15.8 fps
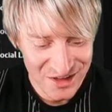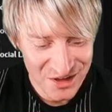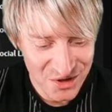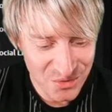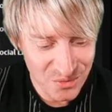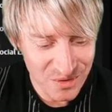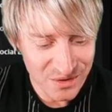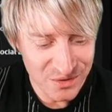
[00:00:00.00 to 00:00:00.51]

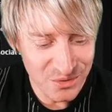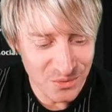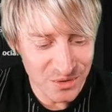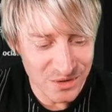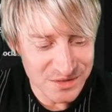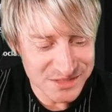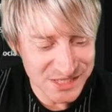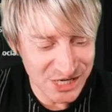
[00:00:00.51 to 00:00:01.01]
Who who
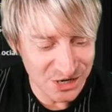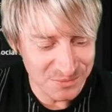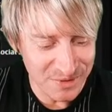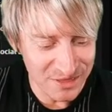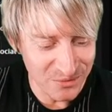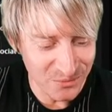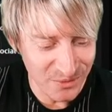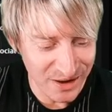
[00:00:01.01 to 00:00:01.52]
all's here,
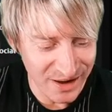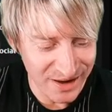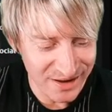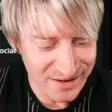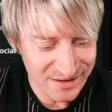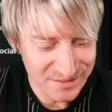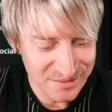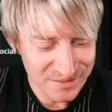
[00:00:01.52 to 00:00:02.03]
by the
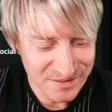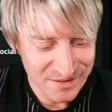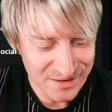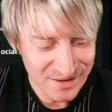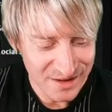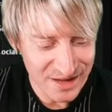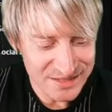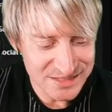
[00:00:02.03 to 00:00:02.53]
way?
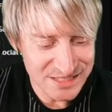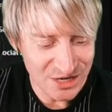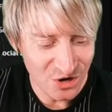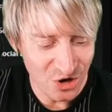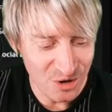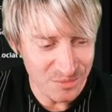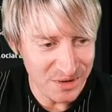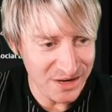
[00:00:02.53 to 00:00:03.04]
I see
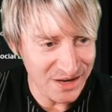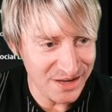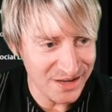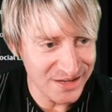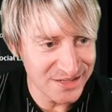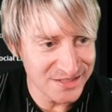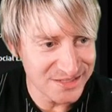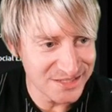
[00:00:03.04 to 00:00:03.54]
Harmony
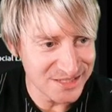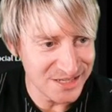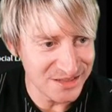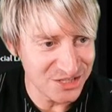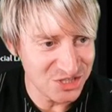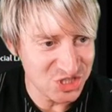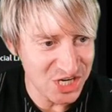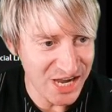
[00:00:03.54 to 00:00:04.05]
is
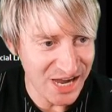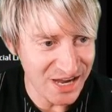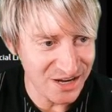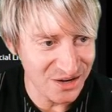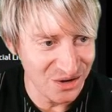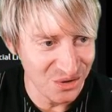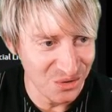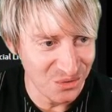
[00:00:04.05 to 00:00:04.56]
in the
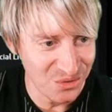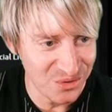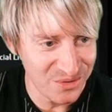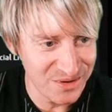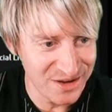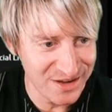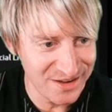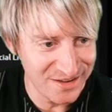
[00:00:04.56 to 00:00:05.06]
chat.
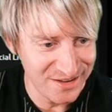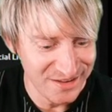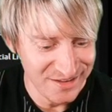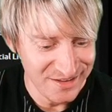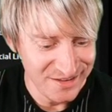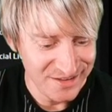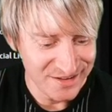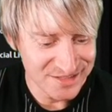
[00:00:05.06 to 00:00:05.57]
Laura,
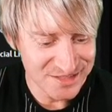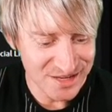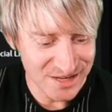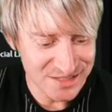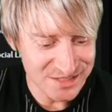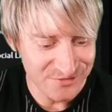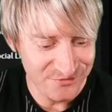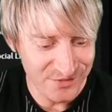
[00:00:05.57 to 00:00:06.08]
that's
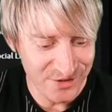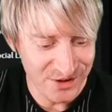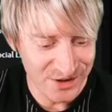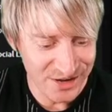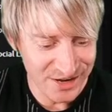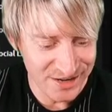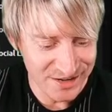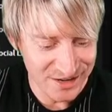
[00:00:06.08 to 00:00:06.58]
lots of
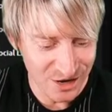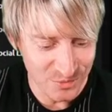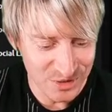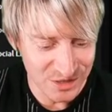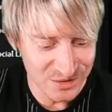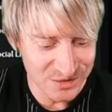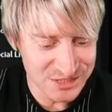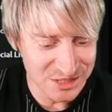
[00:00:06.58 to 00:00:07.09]
fun. Are we
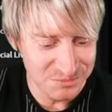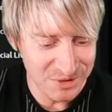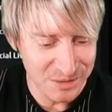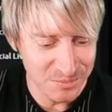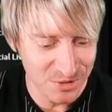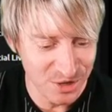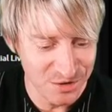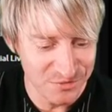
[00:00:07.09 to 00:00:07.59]
losing
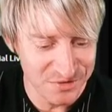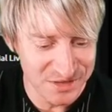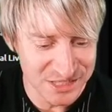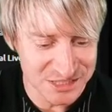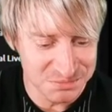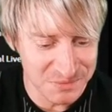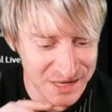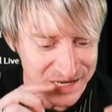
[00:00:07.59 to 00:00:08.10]
people over
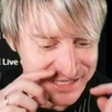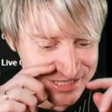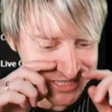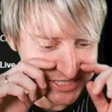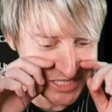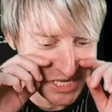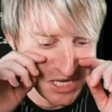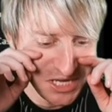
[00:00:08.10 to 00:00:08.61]
this
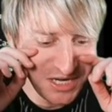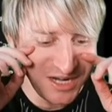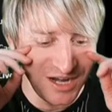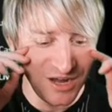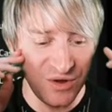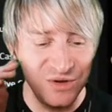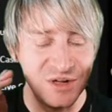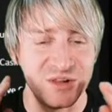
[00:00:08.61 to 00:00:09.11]
mess?
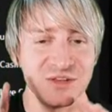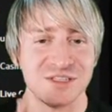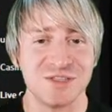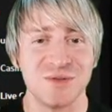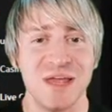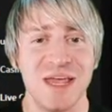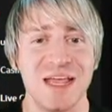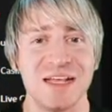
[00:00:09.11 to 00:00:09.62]
No, y'all are
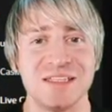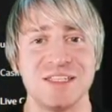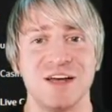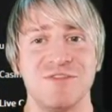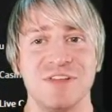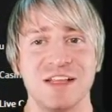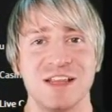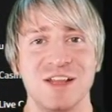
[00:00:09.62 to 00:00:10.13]
still hanging
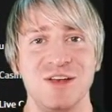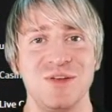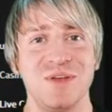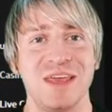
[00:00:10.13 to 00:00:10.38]
tough like the new